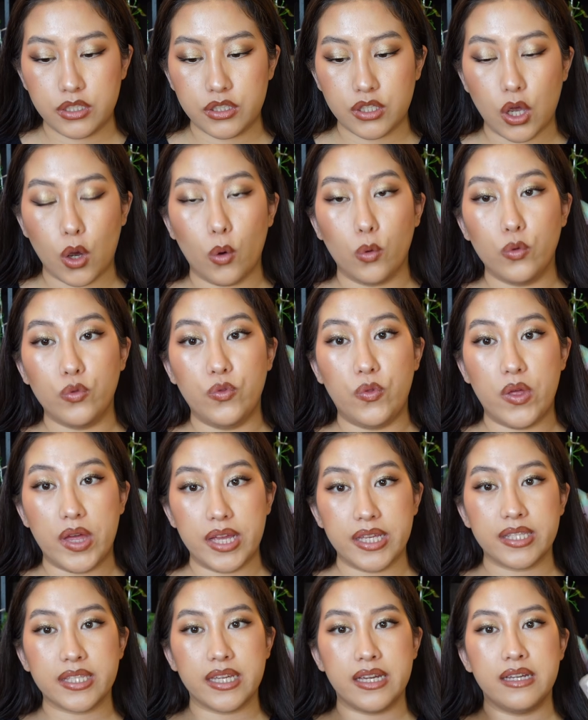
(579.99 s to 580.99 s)
So
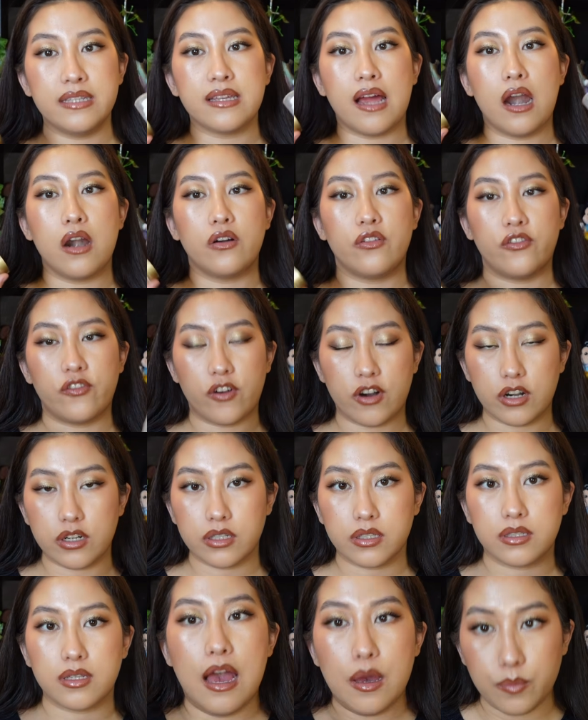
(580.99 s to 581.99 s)
this is our
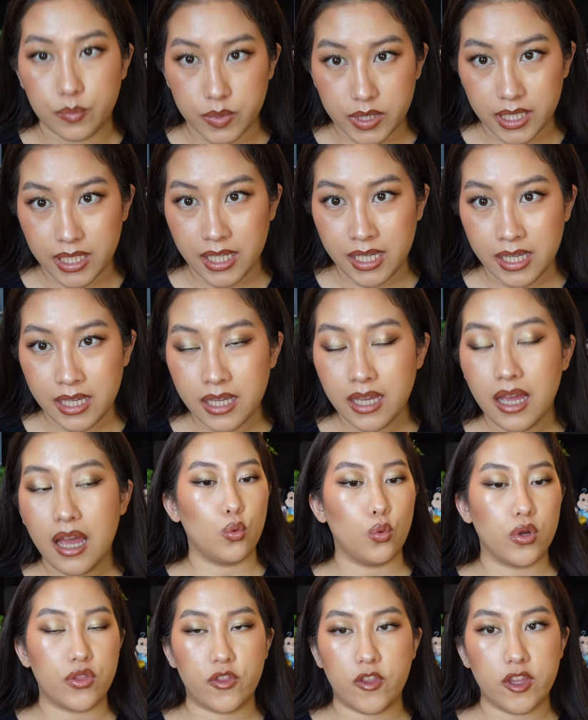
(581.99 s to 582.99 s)
first empty
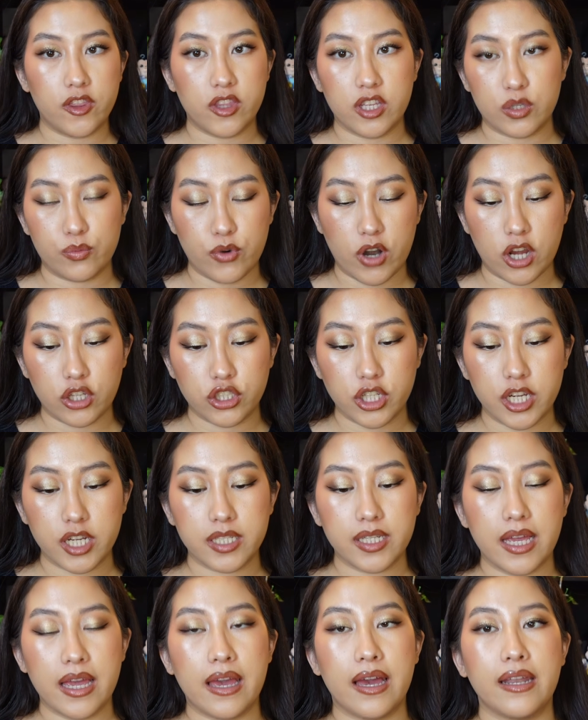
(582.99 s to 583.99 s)
within this
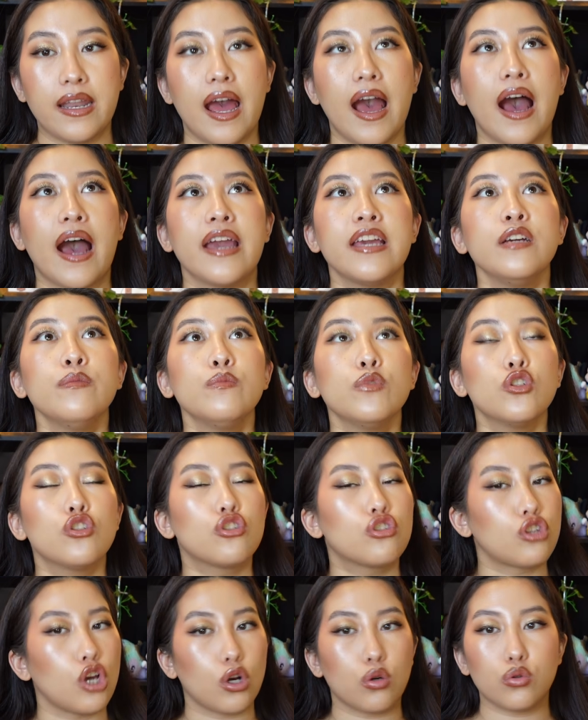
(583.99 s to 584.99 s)
project and I am
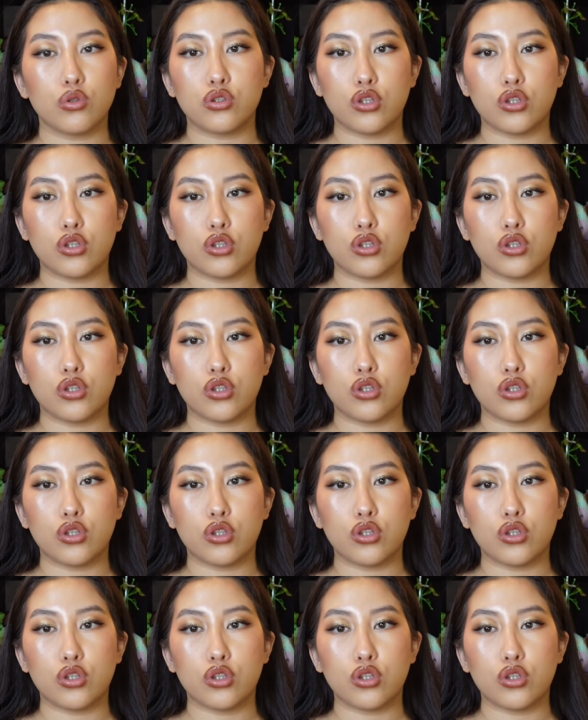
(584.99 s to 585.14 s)
so